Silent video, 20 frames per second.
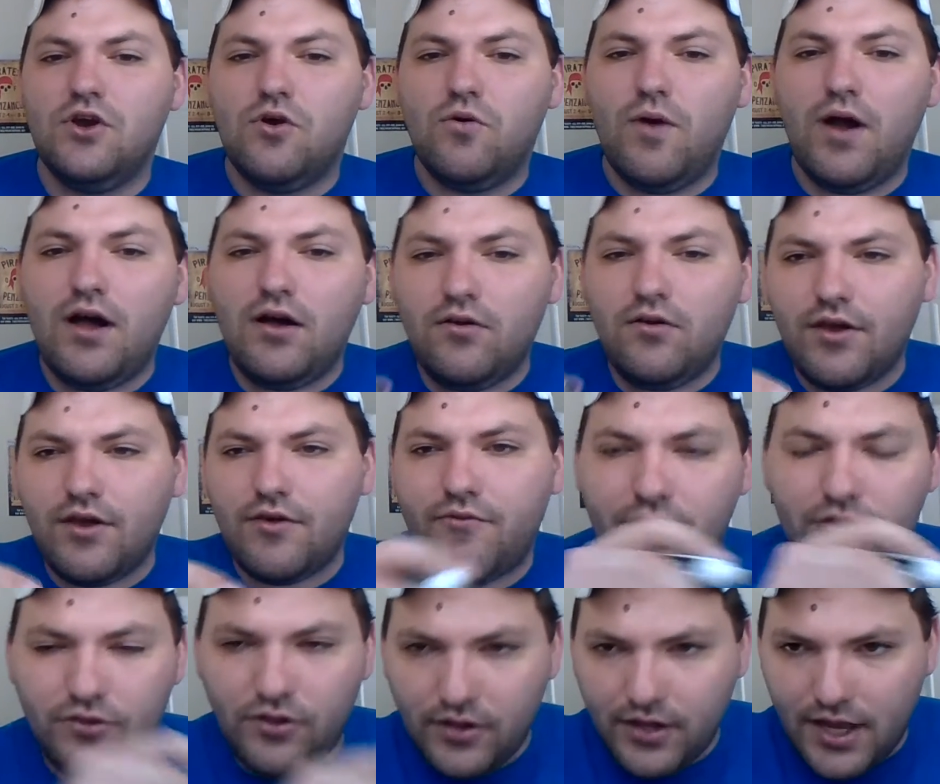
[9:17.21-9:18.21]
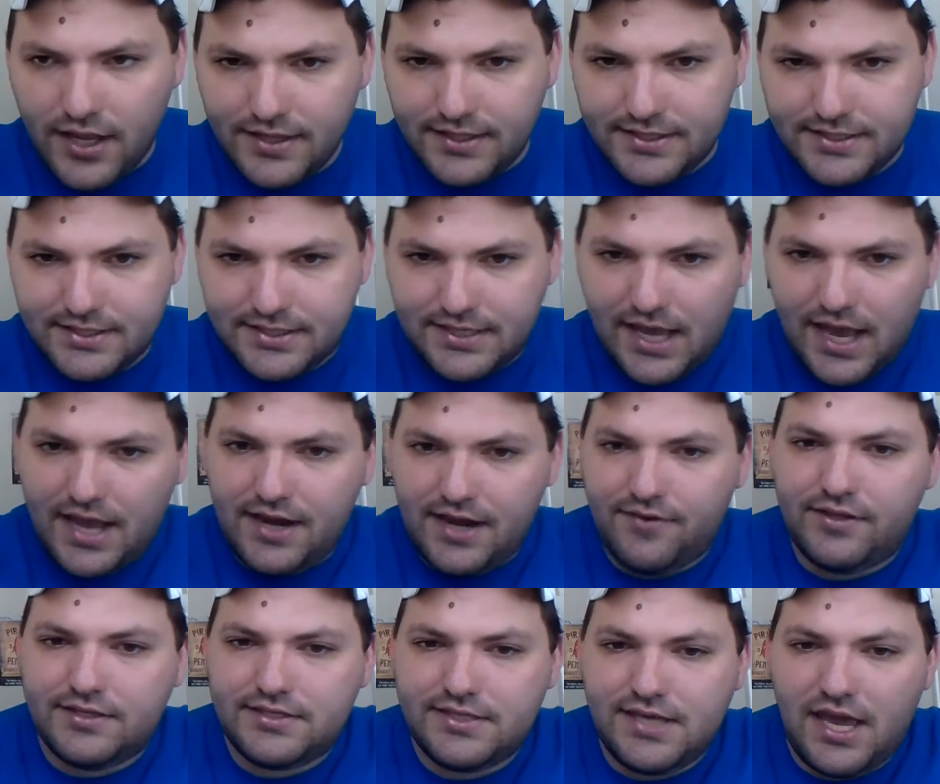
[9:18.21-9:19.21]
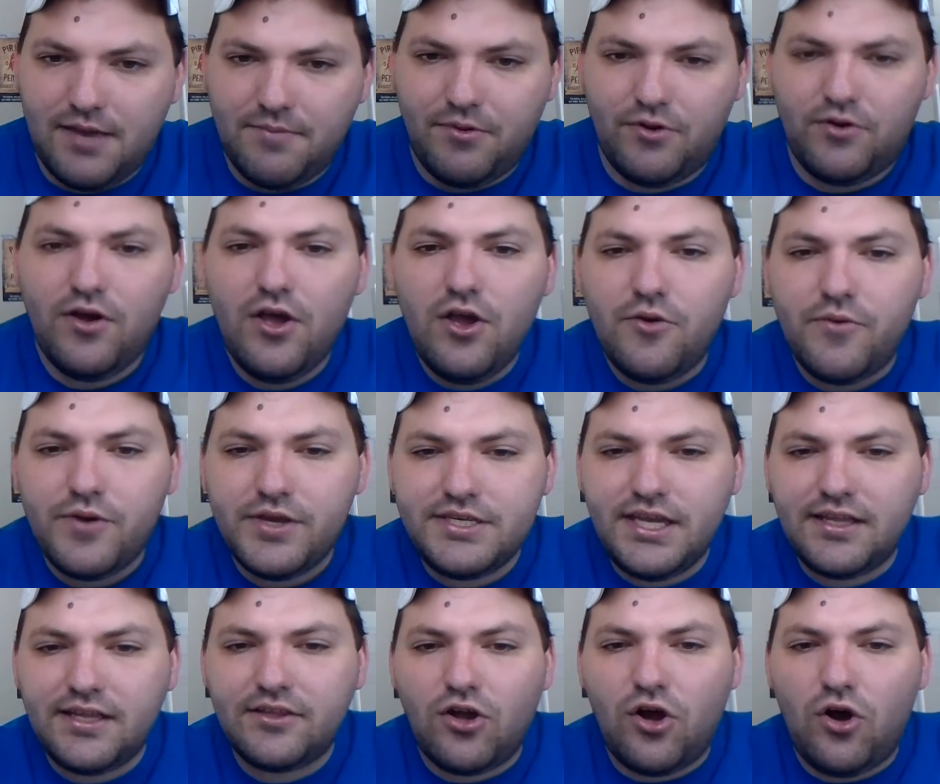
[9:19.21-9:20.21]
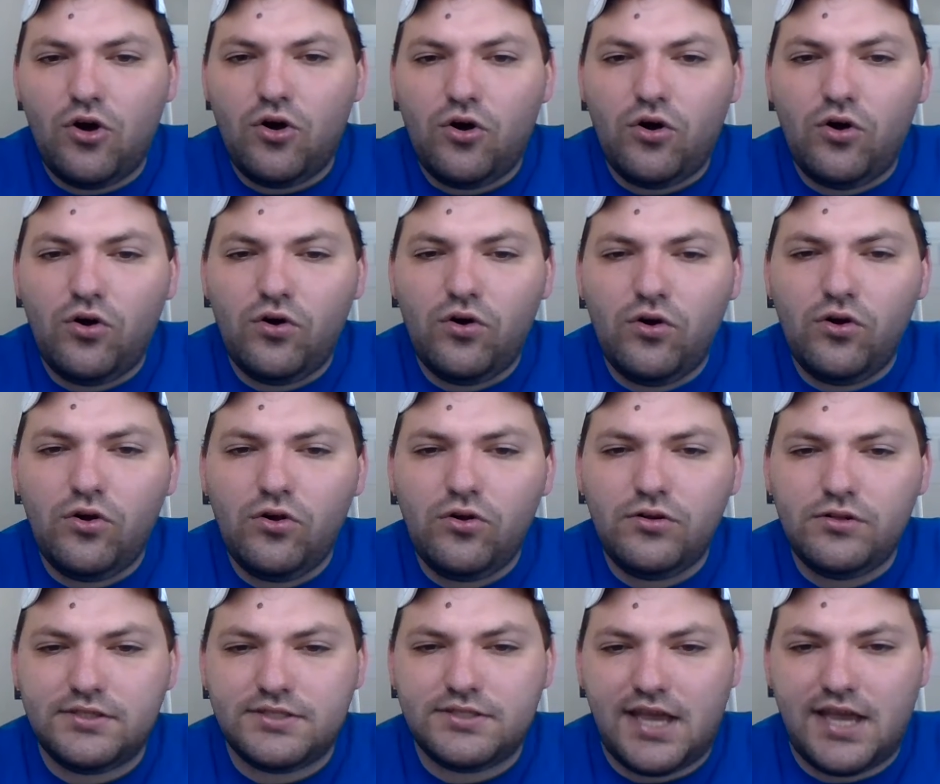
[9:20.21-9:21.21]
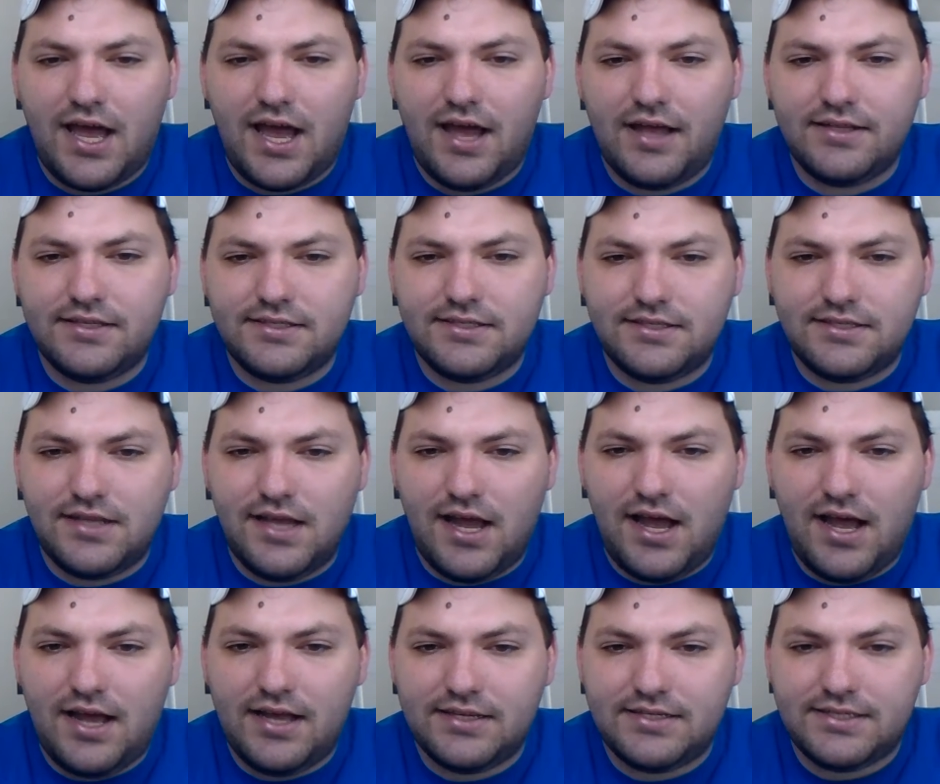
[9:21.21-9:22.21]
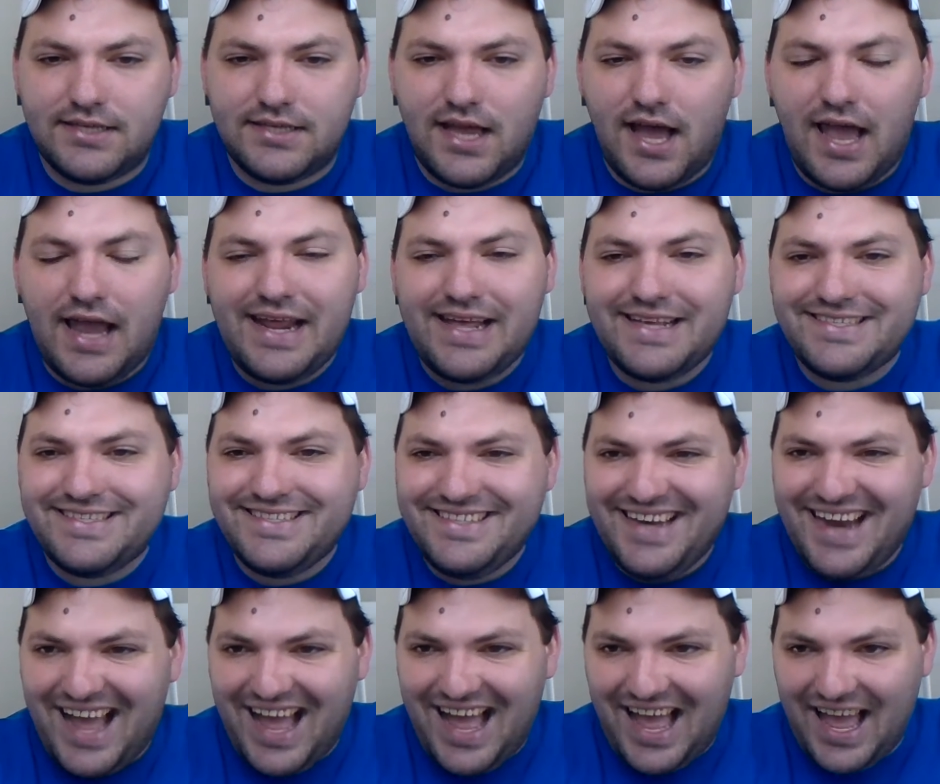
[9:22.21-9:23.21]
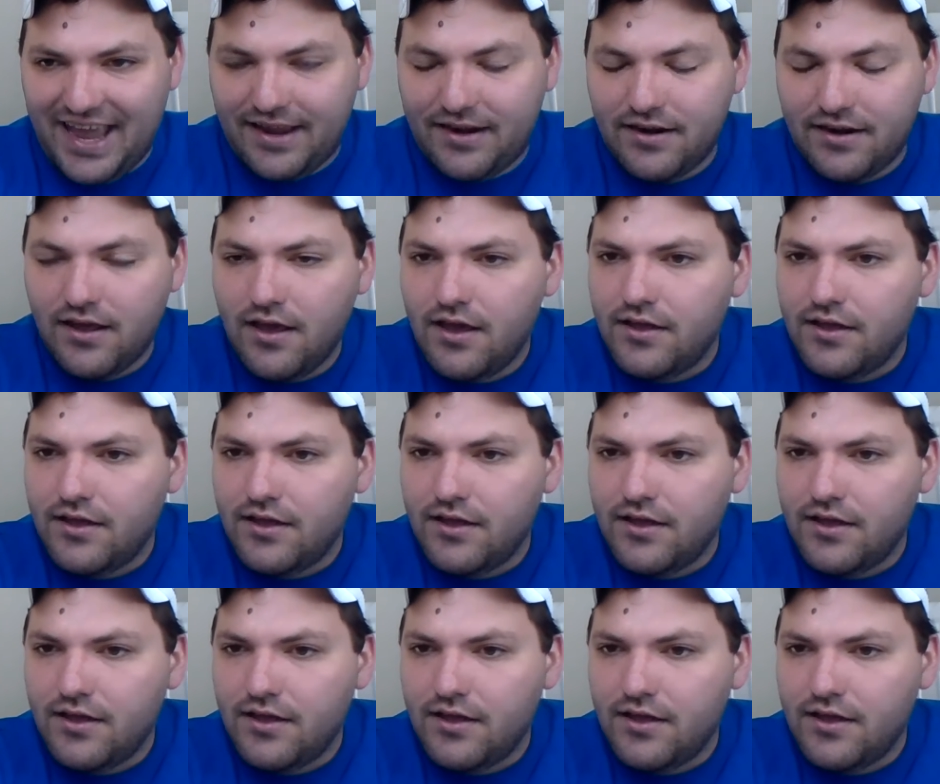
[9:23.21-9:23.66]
Well, if we look on the side of the table, we see that the whole top side is 9.